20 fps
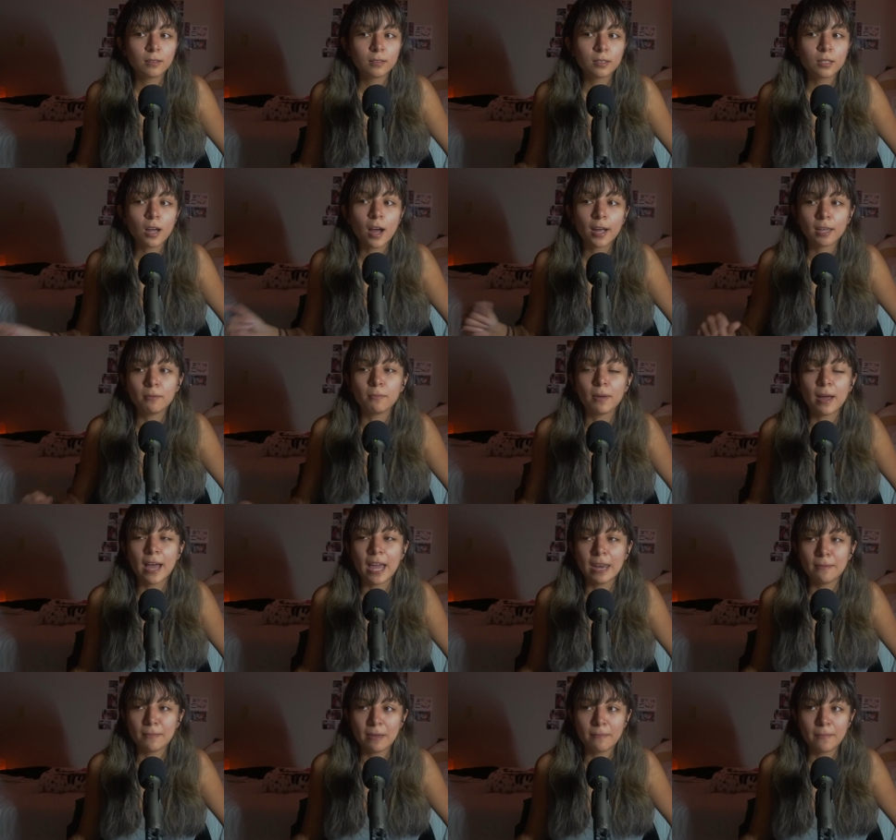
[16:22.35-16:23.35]
talking
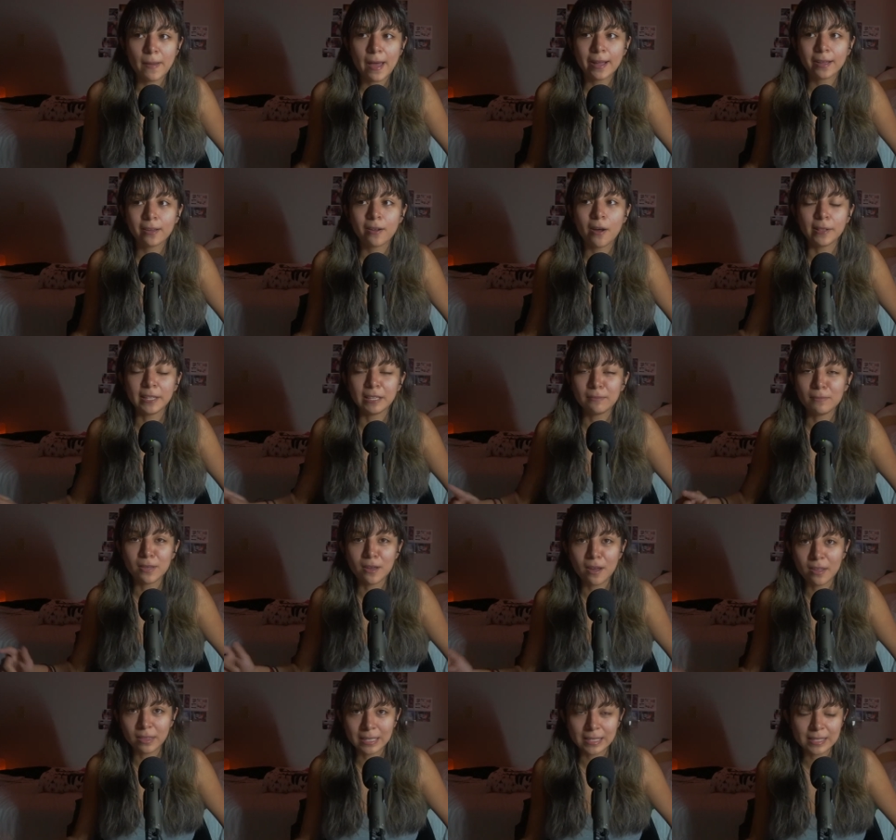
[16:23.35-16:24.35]
behind my back, calling me
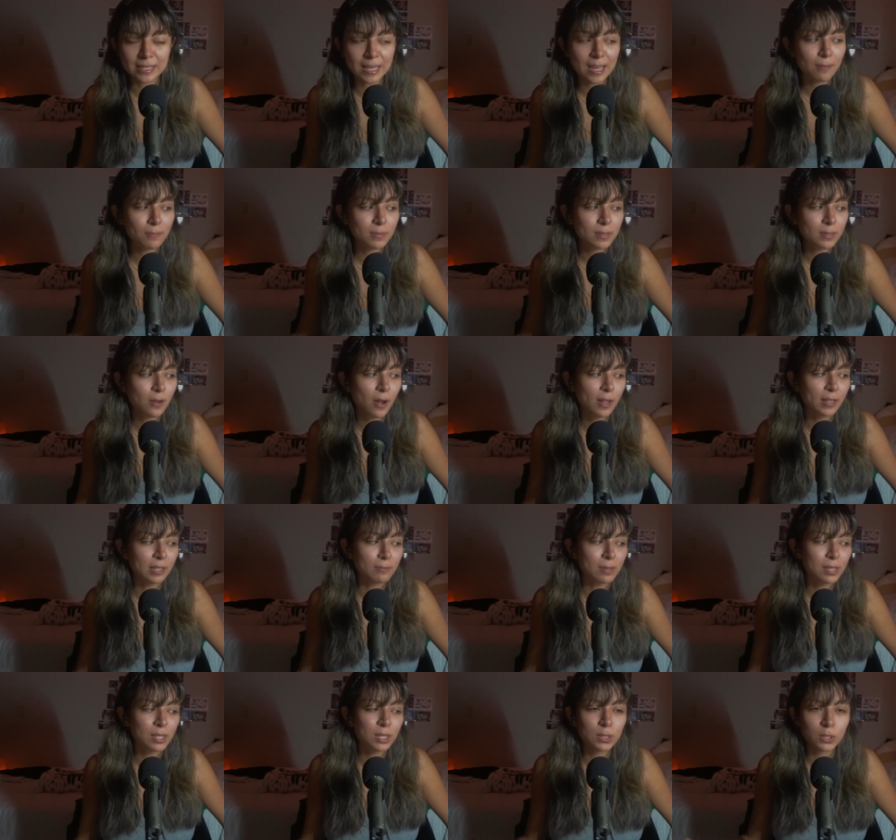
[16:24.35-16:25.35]
all these names, calling
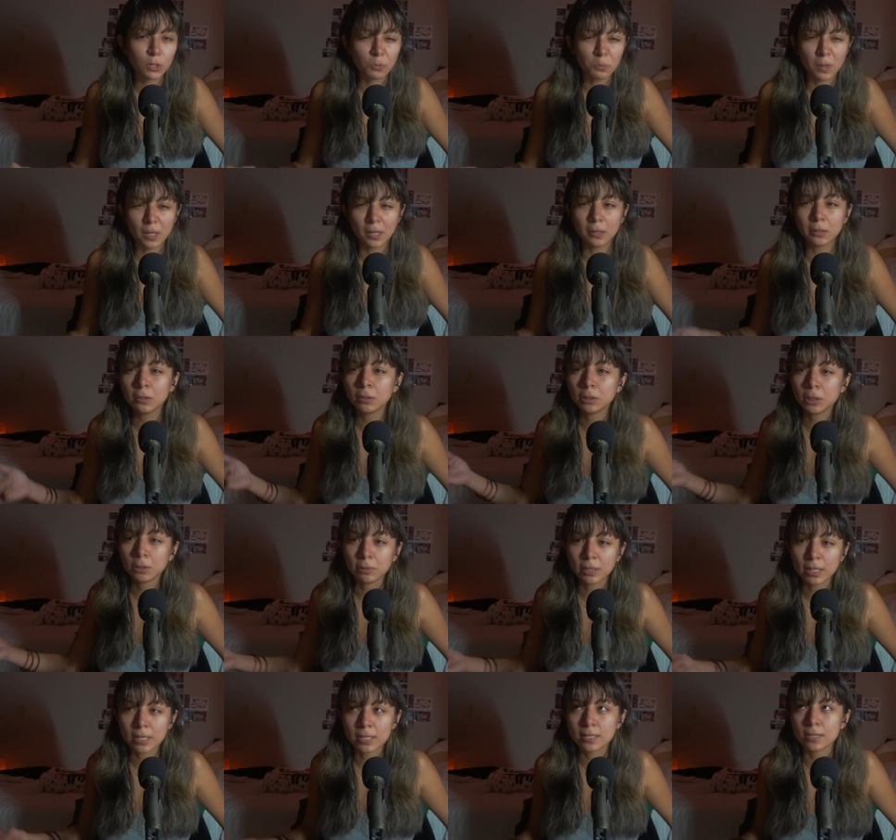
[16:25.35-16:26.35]
me stupid,
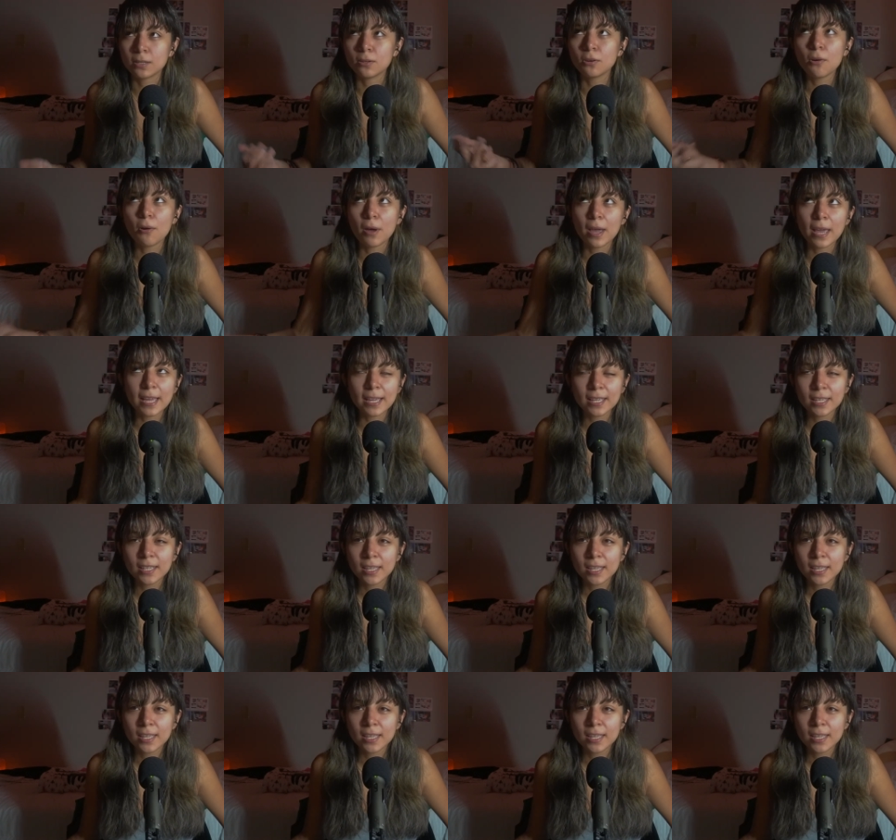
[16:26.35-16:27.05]
clueless, annoying,